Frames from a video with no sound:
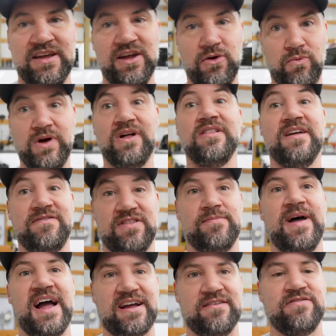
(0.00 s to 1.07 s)
it will lift
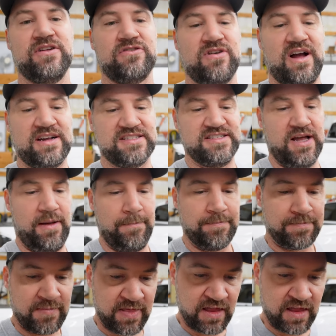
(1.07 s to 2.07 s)
the back of the truck some.